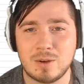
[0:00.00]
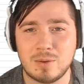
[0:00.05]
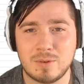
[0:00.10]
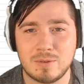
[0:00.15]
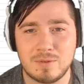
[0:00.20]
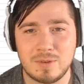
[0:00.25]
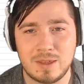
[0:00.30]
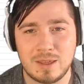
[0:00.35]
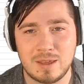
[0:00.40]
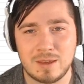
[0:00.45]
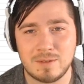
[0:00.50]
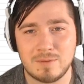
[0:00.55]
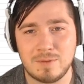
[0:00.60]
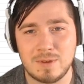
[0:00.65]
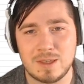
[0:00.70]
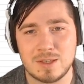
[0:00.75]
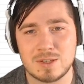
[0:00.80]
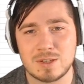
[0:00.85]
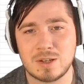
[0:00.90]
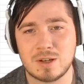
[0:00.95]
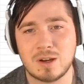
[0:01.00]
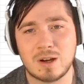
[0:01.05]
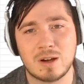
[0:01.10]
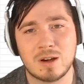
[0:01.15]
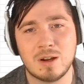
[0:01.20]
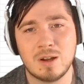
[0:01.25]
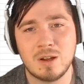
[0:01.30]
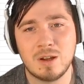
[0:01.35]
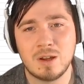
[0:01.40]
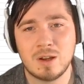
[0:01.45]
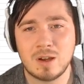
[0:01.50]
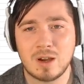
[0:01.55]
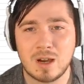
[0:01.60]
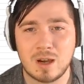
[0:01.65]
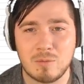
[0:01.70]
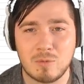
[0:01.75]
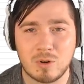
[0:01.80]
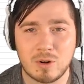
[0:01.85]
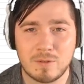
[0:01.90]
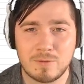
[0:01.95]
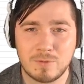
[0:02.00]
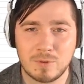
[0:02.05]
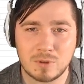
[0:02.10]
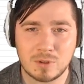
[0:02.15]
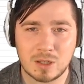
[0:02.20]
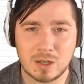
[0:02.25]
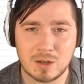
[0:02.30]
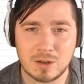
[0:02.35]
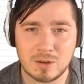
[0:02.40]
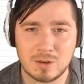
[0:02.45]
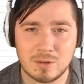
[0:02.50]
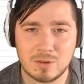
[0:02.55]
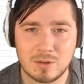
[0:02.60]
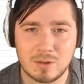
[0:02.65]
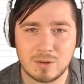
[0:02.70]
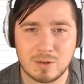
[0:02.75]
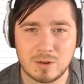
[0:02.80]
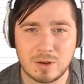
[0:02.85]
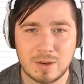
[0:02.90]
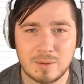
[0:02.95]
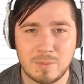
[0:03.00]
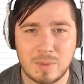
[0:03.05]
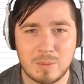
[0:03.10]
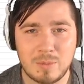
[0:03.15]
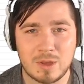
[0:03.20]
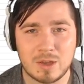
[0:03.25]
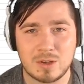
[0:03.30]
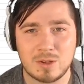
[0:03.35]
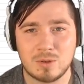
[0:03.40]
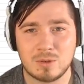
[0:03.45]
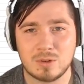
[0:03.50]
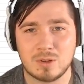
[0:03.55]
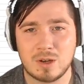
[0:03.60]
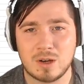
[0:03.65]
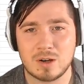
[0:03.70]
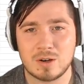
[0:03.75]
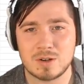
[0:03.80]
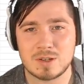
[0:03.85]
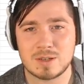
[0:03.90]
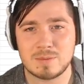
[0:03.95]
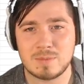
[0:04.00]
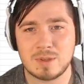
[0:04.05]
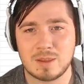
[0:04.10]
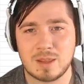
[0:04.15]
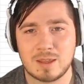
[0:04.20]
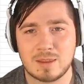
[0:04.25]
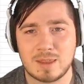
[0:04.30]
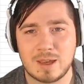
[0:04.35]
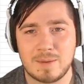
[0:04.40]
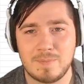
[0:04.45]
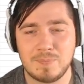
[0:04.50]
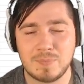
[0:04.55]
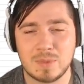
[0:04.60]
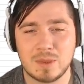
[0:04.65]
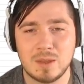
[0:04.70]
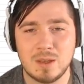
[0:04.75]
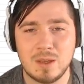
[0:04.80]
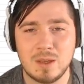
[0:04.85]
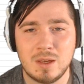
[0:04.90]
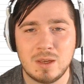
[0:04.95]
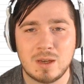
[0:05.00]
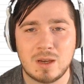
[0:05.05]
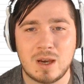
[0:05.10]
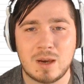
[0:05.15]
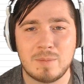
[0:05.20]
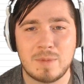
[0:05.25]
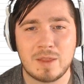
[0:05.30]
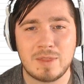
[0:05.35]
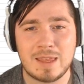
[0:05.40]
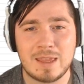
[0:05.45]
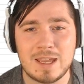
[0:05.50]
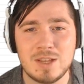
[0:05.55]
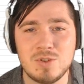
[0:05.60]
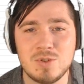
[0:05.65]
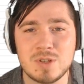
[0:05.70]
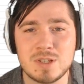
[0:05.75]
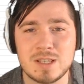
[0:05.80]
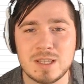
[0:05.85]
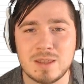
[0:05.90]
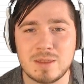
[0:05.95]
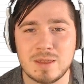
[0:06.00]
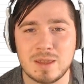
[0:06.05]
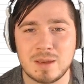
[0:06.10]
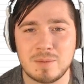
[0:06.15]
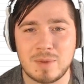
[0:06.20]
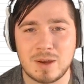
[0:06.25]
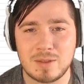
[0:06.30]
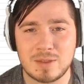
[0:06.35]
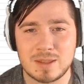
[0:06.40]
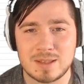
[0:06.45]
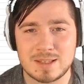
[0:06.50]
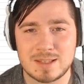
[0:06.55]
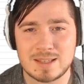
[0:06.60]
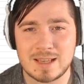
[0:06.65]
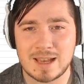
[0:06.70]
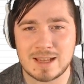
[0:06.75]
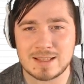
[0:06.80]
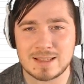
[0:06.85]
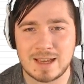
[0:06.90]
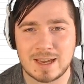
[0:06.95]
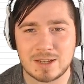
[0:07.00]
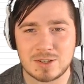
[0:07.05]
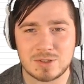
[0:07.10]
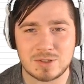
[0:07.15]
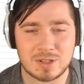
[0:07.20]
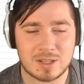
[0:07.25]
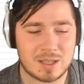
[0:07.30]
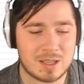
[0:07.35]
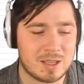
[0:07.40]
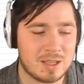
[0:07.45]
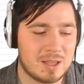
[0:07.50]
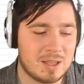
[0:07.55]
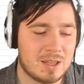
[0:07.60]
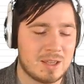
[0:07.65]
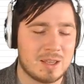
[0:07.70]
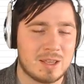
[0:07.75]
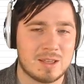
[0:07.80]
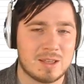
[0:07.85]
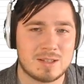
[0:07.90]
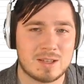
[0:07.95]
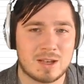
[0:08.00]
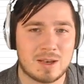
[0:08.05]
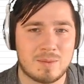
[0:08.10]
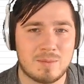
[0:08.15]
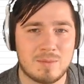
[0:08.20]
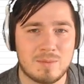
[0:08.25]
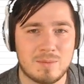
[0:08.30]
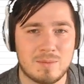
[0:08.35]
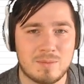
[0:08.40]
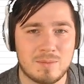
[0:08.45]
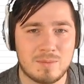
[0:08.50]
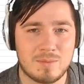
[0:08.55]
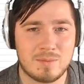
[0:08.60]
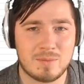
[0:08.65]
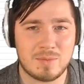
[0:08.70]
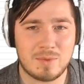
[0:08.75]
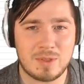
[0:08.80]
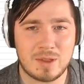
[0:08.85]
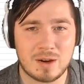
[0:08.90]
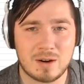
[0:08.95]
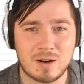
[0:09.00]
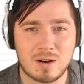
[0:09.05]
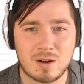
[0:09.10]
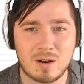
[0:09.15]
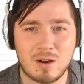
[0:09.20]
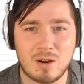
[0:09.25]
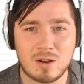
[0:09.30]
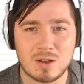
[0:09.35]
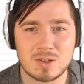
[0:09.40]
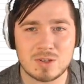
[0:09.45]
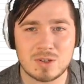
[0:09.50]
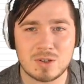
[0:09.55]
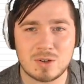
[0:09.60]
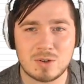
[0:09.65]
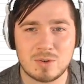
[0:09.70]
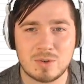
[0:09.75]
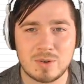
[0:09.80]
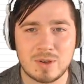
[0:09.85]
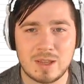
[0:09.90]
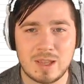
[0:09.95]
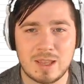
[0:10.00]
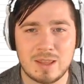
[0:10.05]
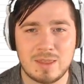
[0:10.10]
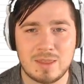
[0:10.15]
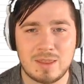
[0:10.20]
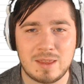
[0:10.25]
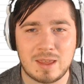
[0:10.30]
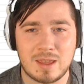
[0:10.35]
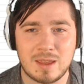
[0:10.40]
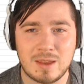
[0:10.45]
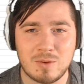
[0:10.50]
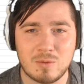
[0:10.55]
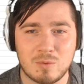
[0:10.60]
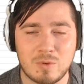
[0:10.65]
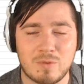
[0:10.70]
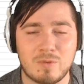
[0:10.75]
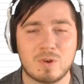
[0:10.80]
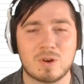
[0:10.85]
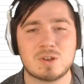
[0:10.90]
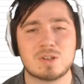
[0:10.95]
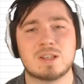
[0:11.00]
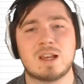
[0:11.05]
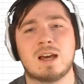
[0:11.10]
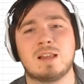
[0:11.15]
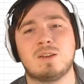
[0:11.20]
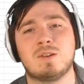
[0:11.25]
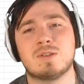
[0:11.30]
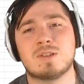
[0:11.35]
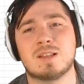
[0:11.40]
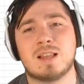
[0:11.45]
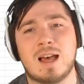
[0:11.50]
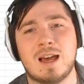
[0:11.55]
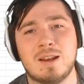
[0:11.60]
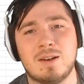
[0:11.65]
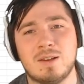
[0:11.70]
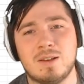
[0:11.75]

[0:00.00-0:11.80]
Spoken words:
a V-star, or a full art, or maybe a gold card or something like that. Now, the interesting thing about this set actually is there are also in the reverse holo slot